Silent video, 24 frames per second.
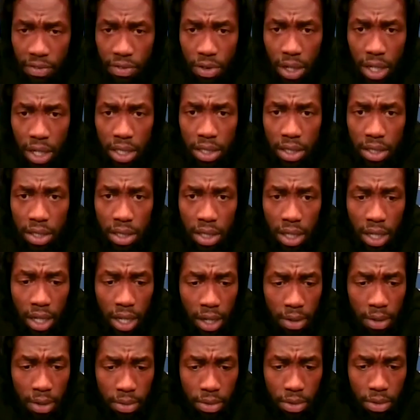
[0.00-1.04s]
for us.
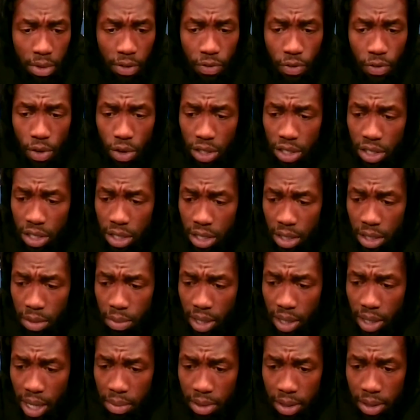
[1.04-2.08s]
We're fortunate to
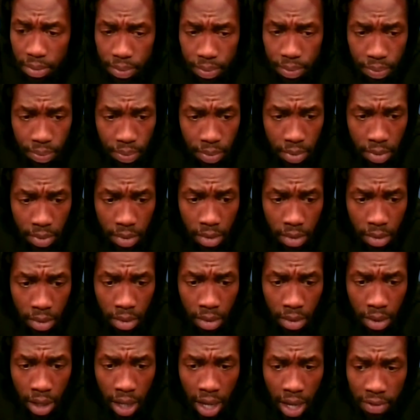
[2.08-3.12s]
be able to
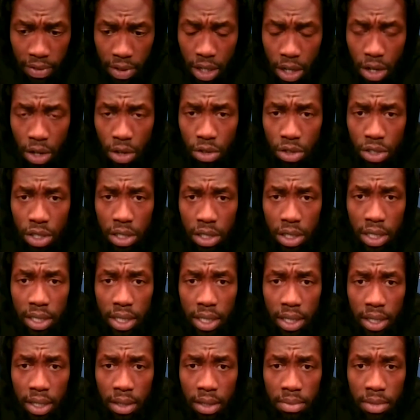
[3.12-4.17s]
have a coach
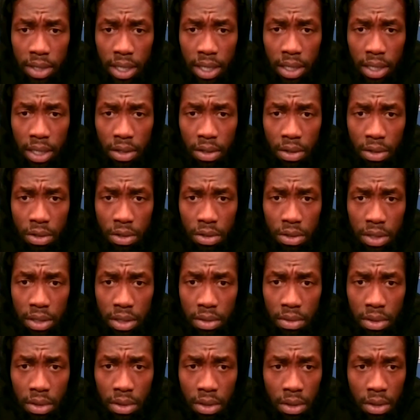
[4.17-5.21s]
and T. Lou's,
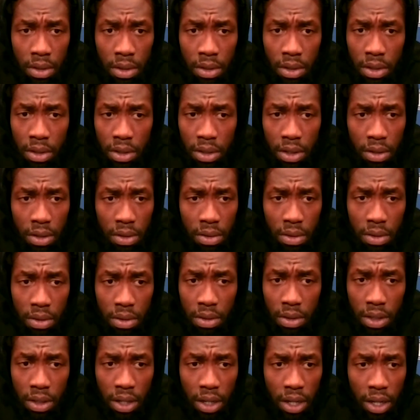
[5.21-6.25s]
you know,
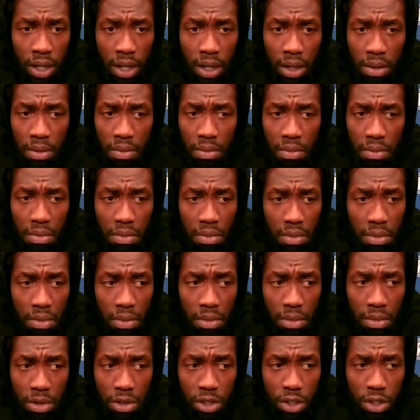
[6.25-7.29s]

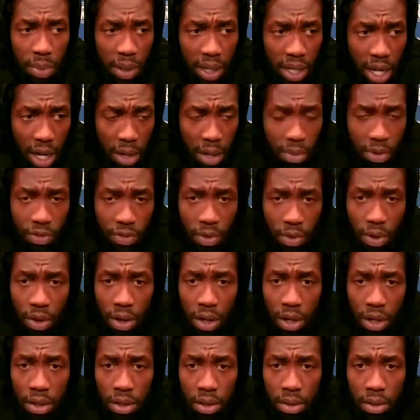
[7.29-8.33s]
who's been there
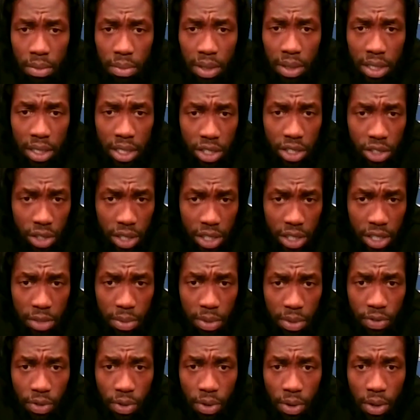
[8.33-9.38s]
before, been in the trenches
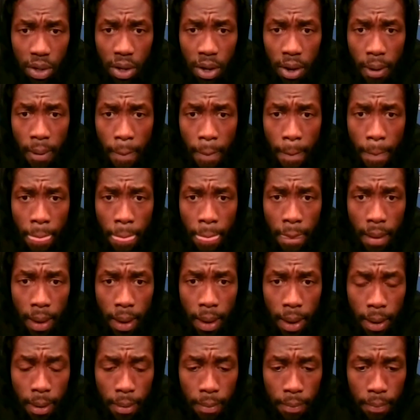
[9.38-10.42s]
before.
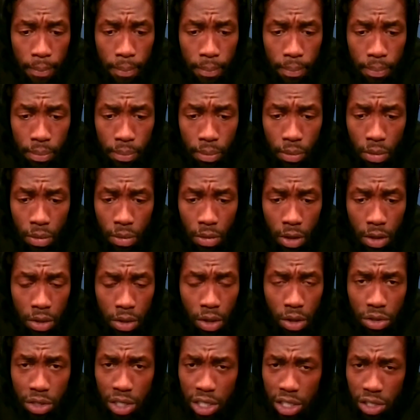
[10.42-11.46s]
No
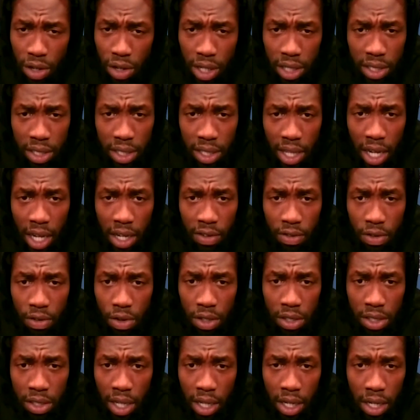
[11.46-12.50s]
discredit to Doc, of
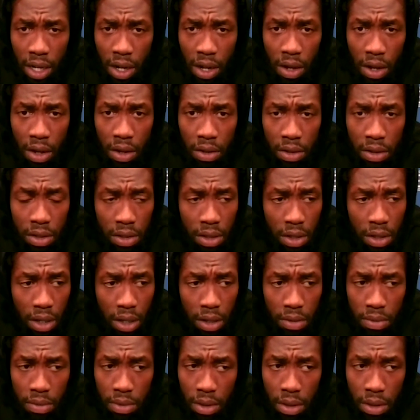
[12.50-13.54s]
course, not at all. You
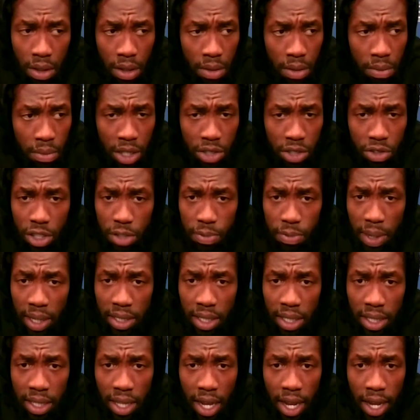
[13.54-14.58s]
know, much respect
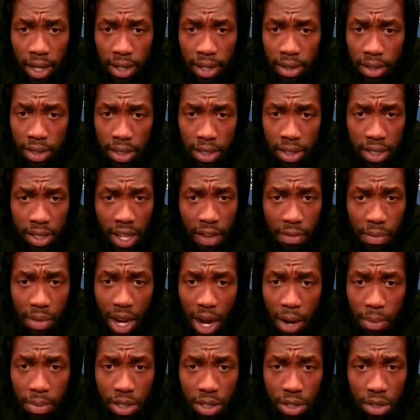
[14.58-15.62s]
to Doc. He gave me an
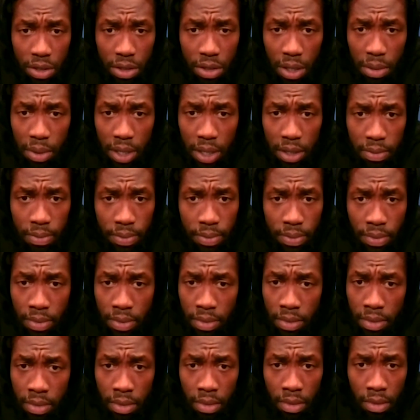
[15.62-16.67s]
opportunity to be a
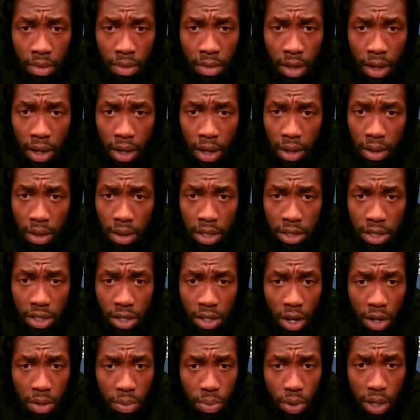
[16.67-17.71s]

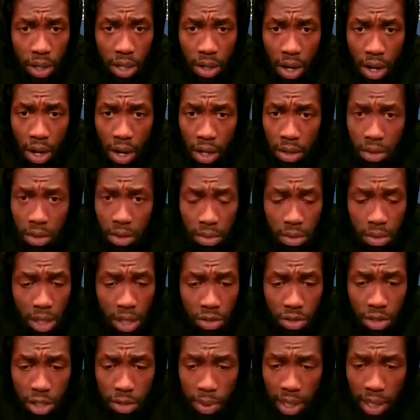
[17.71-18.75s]
starting point guard. Much
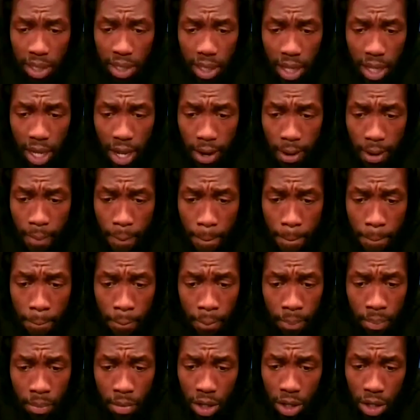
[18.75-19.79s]
respect to Doc.
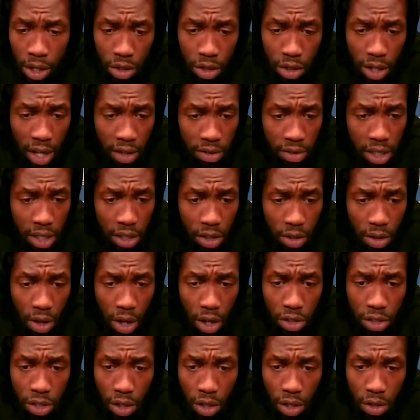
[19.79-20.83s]
You know, you have T. Lou
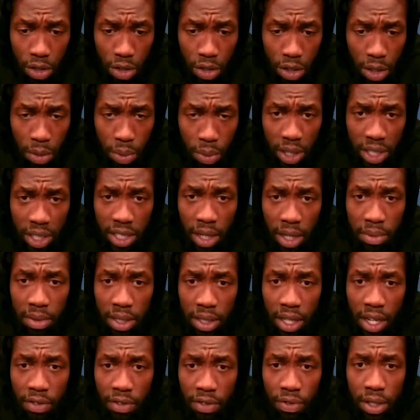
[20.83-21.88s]
also, you know, to bring something
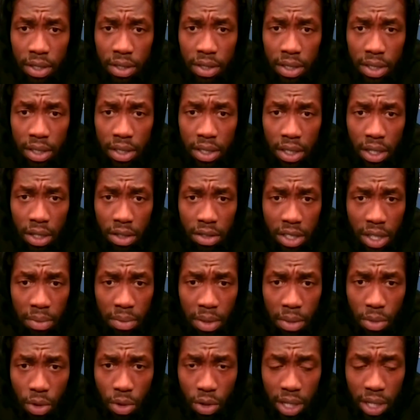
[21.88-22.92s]
different, you know,
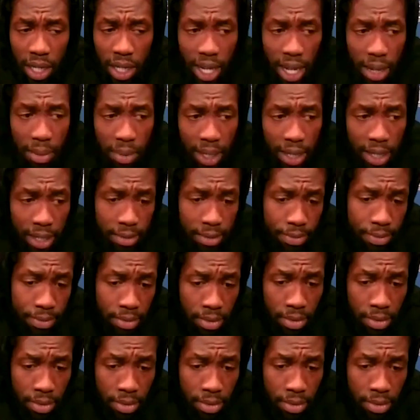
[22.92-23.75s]
something more dynamic. And,